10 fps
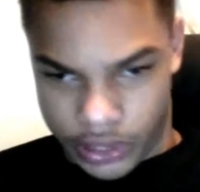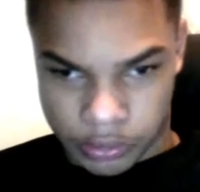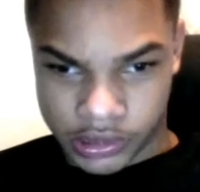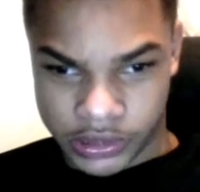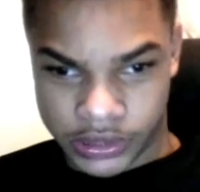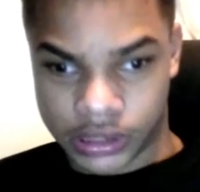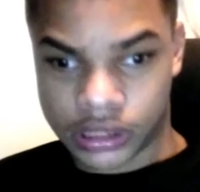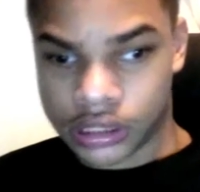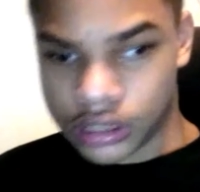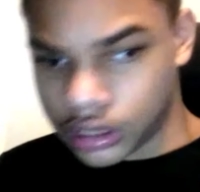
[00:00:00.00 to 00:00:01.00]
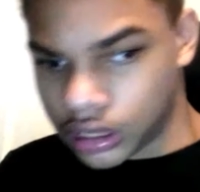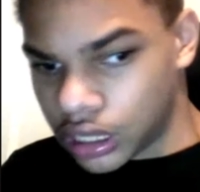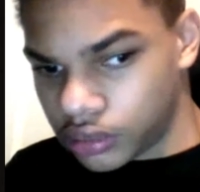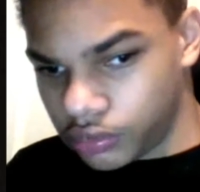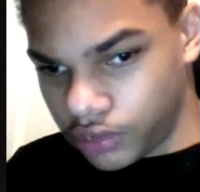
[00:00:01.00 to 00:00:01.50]
some reason.
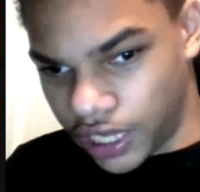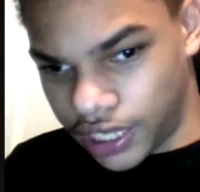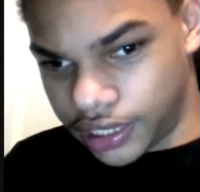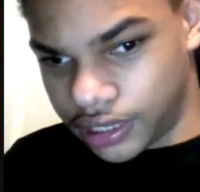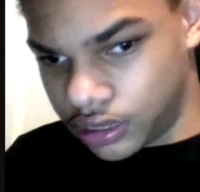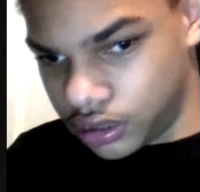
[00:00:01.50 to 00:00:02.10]
Like